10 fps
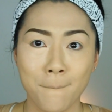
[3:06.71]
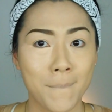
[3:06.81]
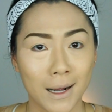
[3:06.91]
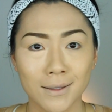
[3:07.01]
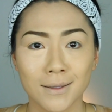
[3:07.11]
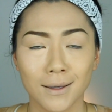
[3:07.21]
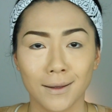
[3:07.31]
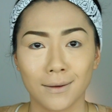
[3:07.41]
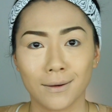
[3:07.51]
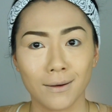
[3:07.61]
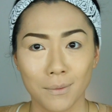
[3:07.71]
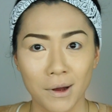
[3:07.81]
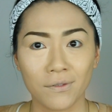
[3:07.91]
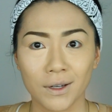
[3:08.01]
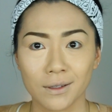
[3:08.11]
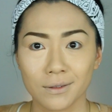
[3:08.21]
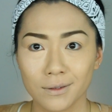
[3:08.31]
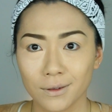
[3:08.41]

my concealer and my face.